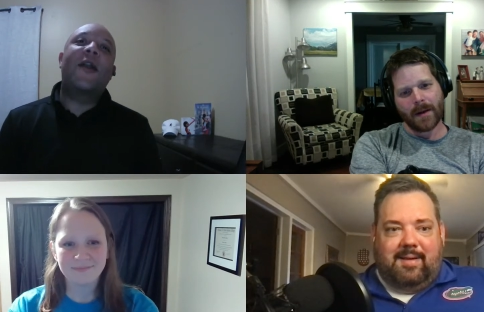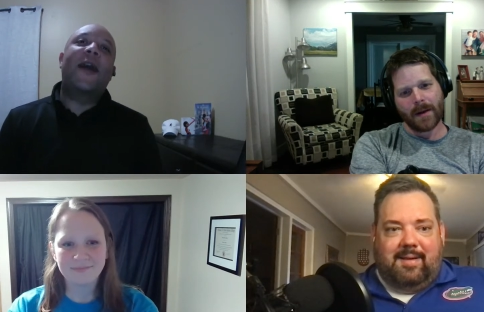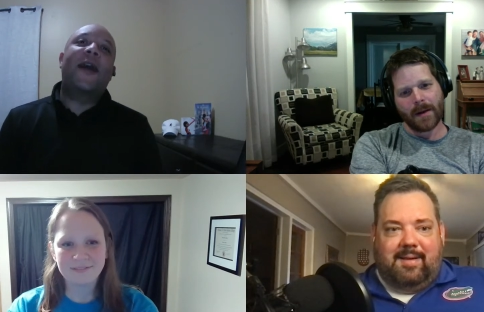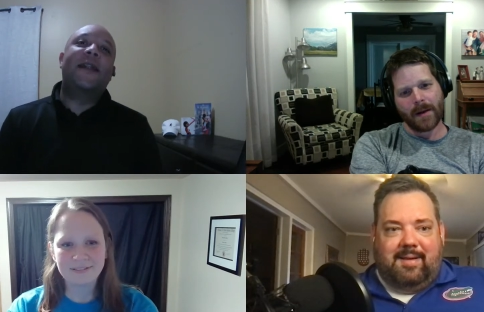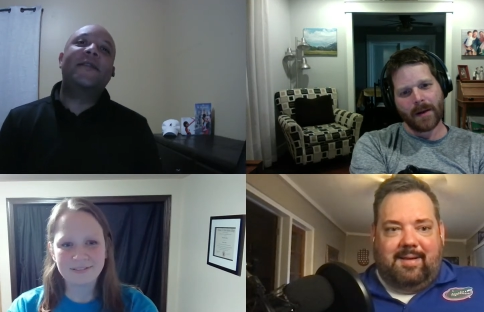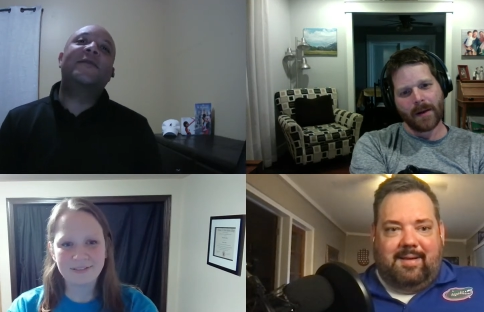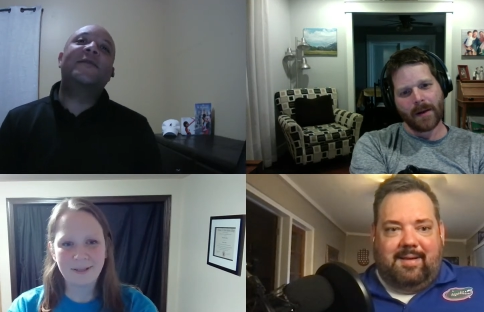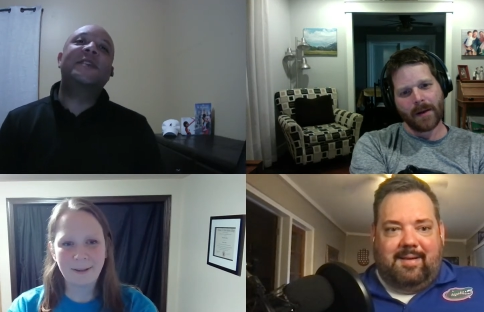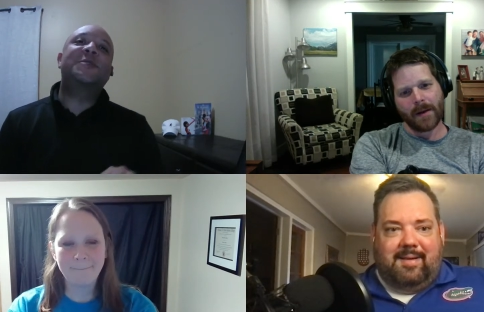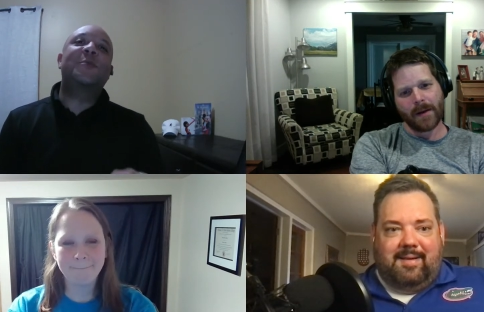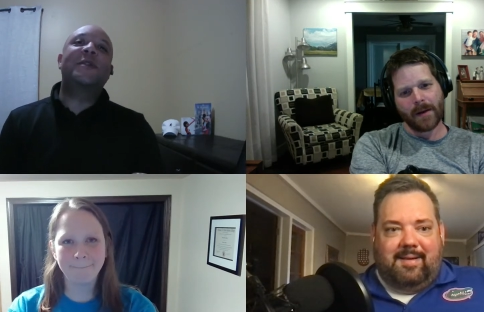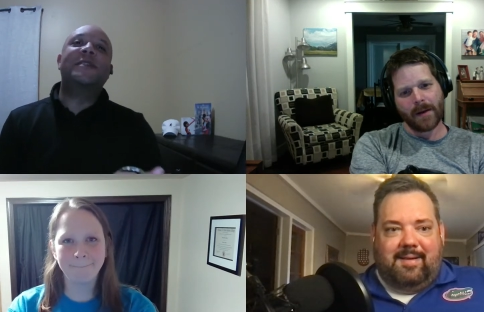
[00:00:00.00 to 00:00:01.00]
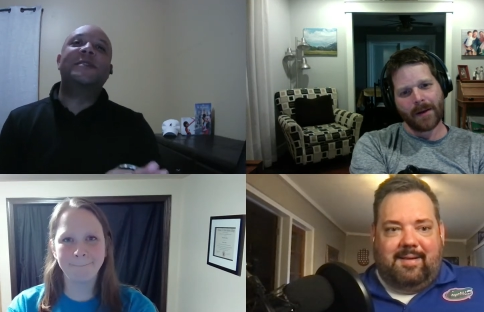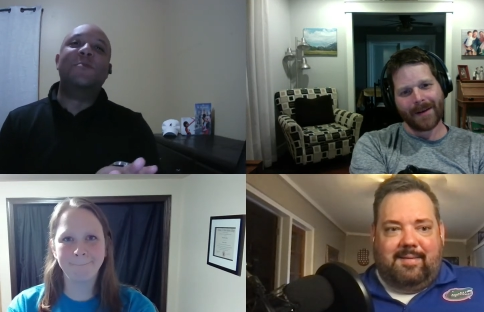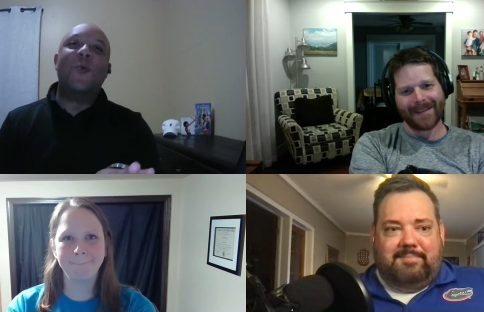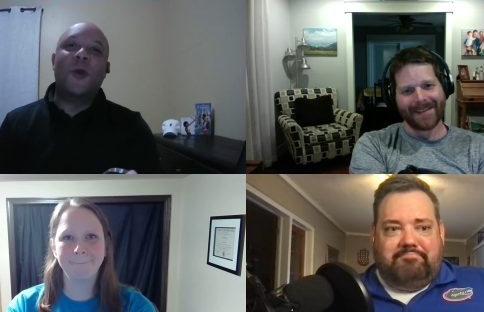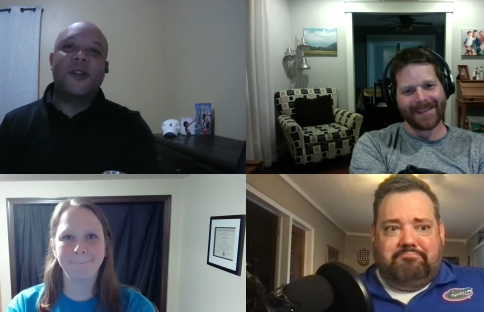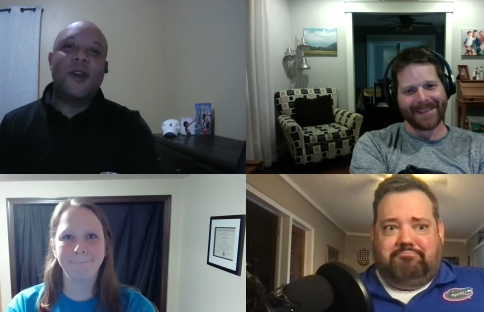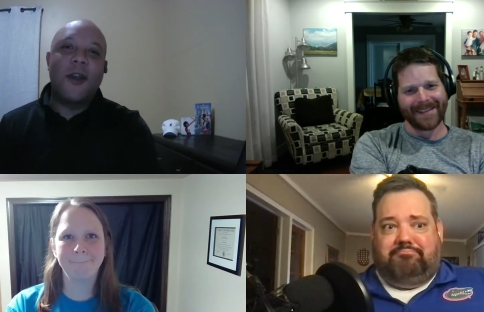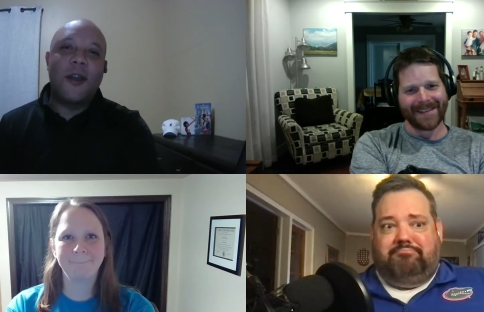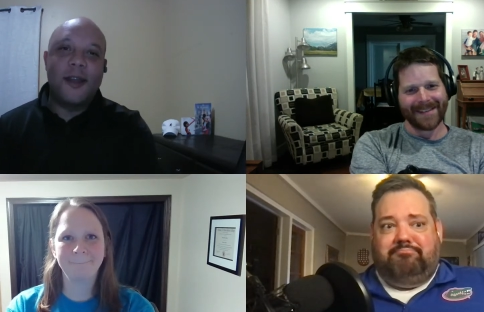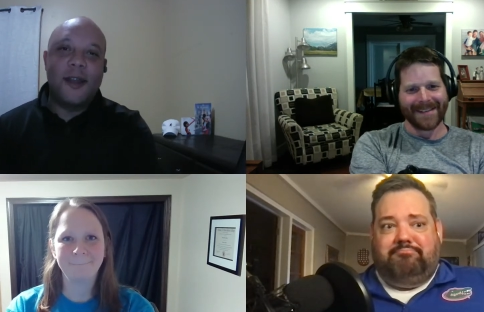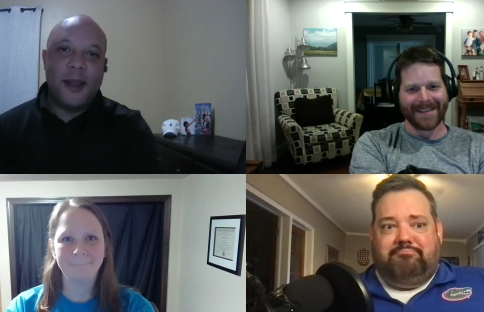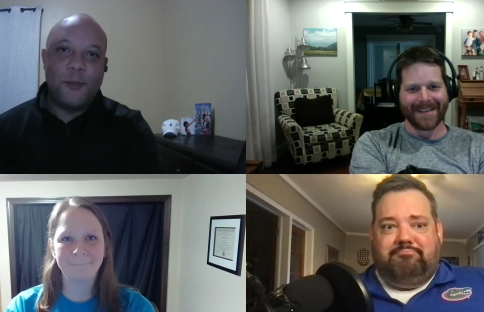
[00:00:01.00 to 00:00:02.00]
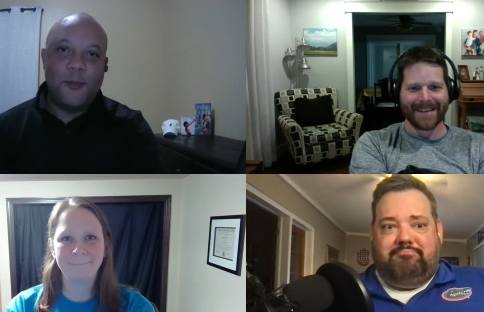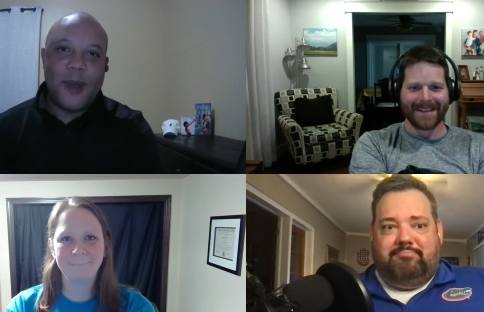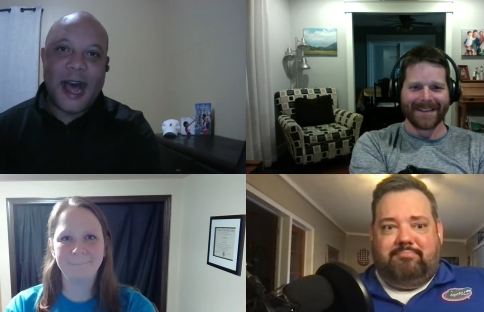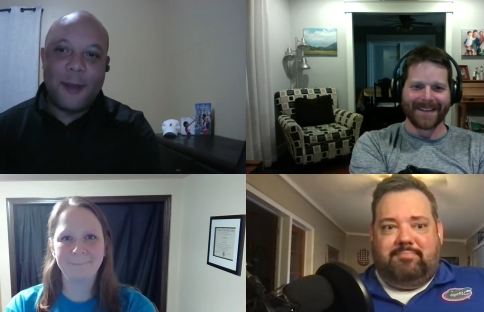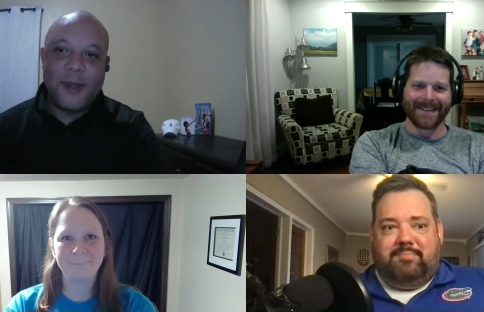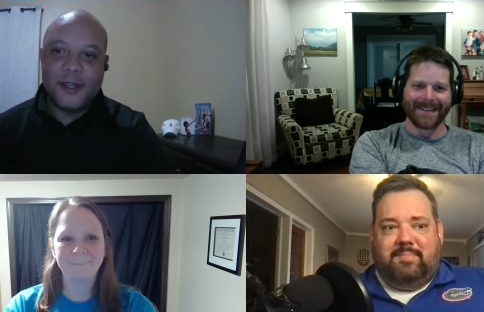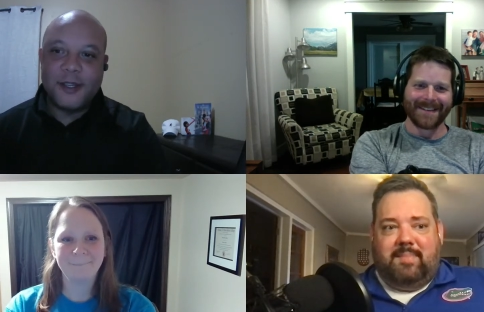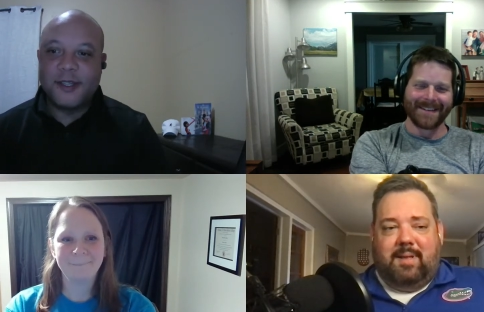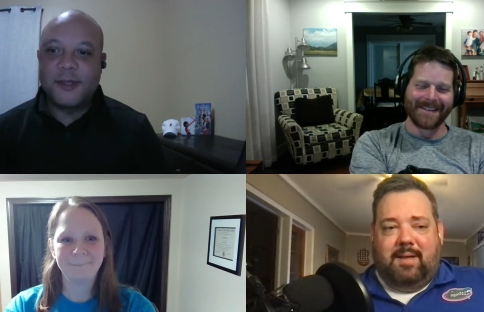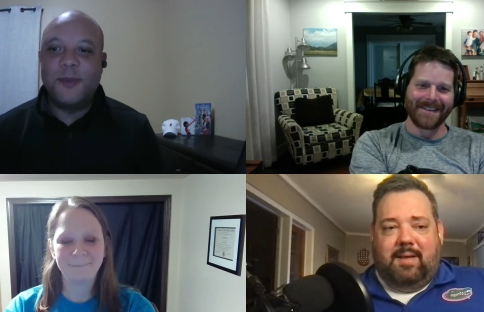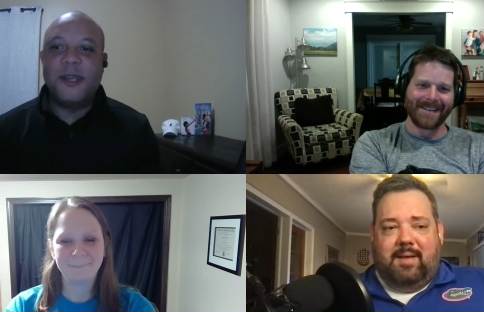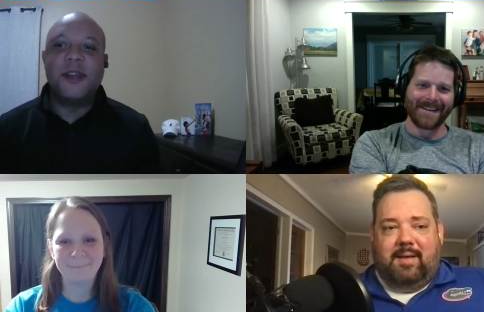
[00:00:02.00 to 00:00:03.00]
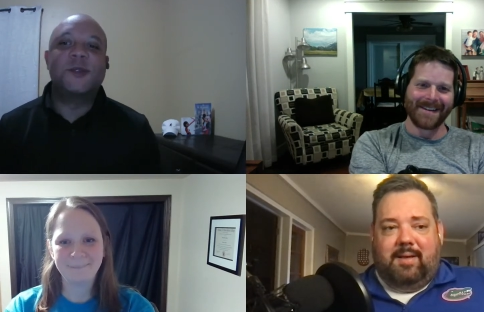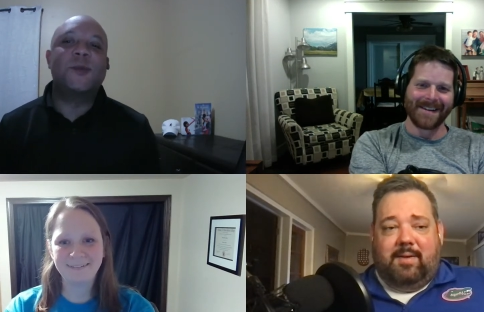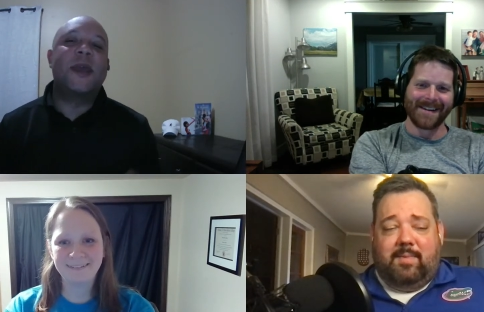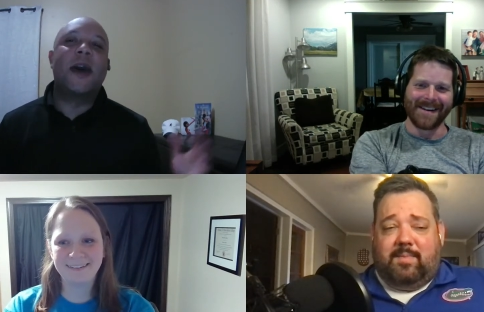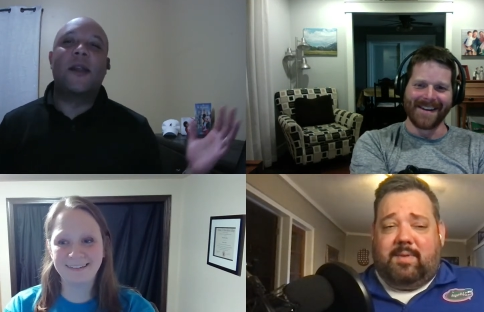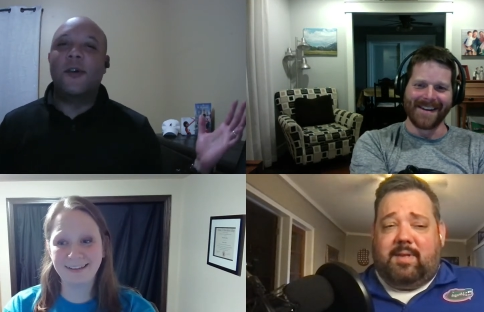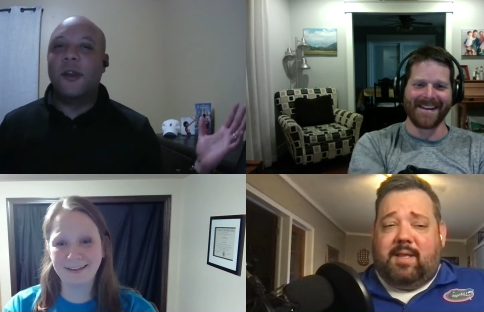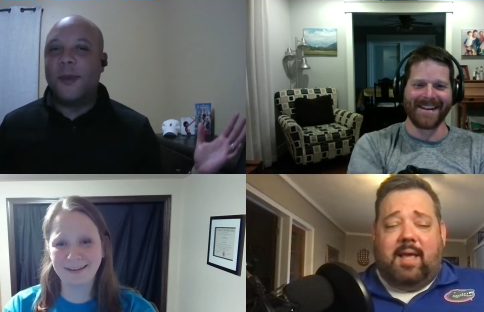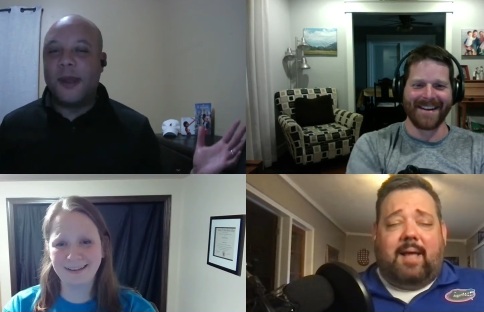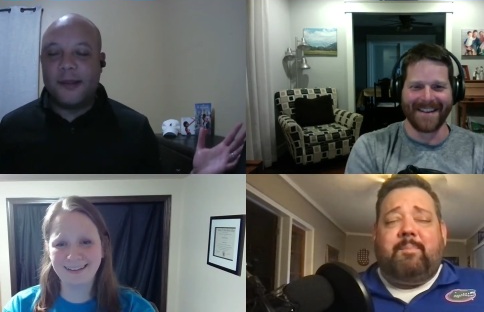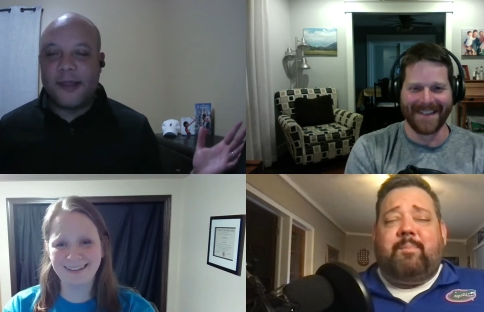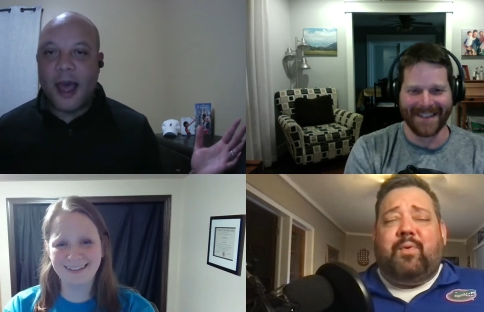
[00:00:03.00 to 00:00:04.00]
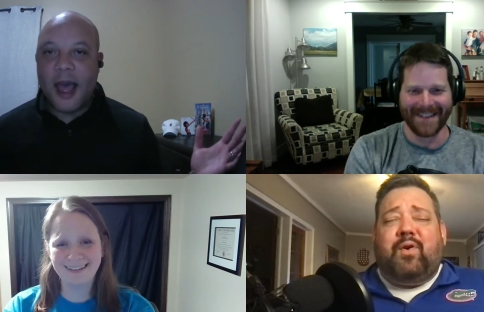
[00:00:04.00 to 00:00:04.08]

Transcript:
Speaker 1: All right, this one is more targeted at Bobby, just because we got a little bit of